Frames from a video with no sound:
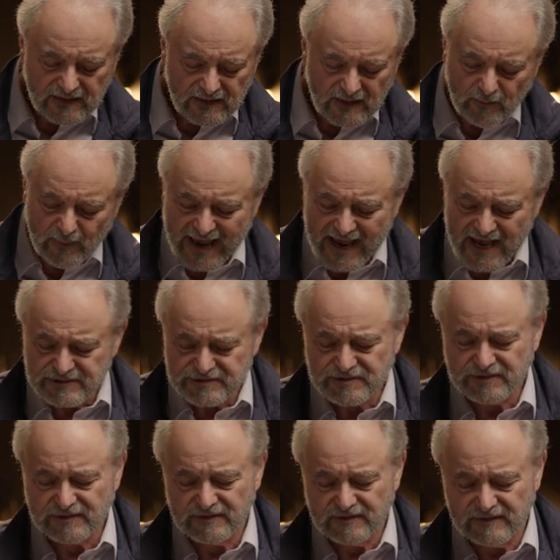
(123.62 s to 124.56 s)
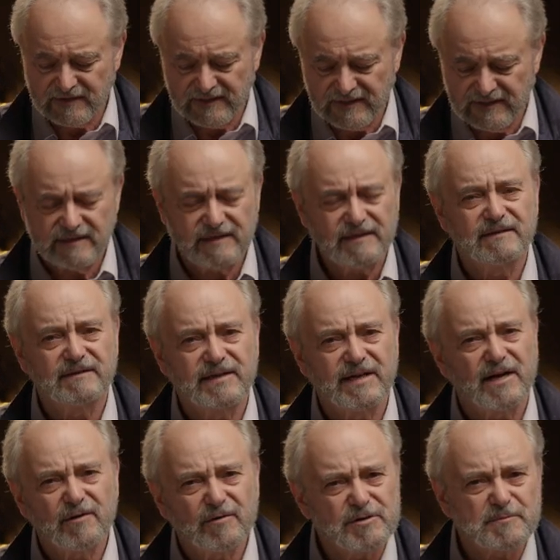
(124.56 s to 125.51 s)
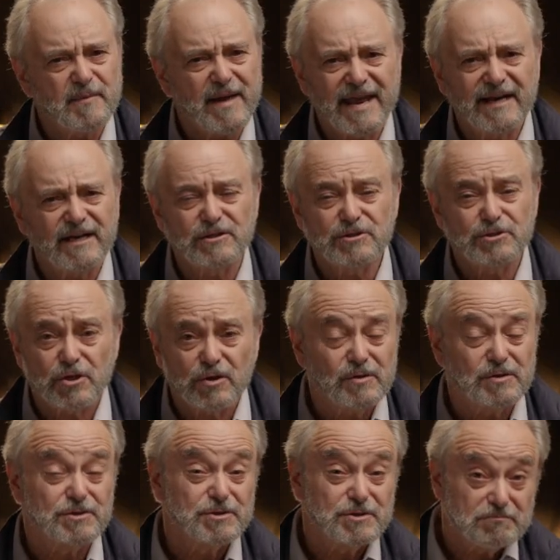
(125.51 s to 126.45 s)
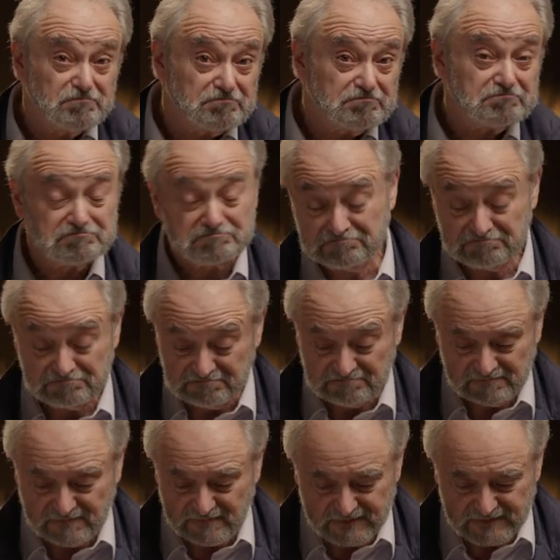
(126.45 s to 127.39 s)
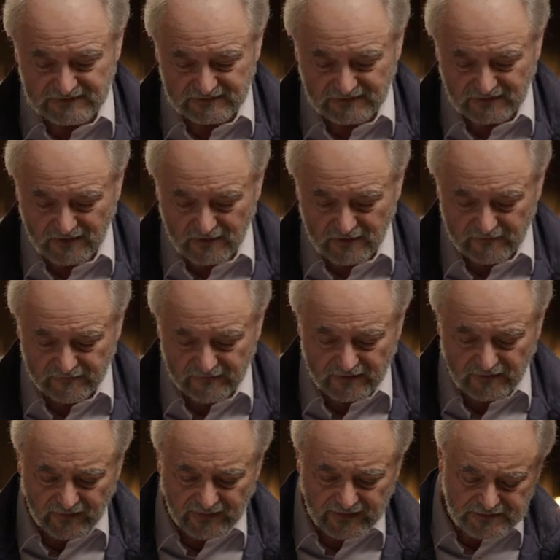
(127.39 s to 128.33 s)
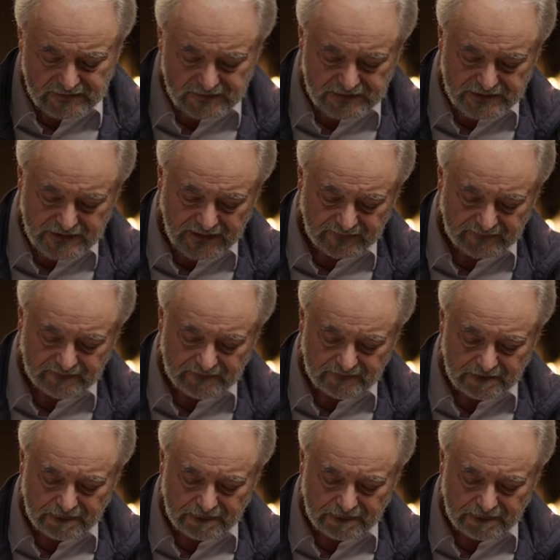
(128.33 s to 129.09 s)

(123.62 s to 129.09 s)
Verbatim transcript: a pastor in a charismatic church. All very interesting.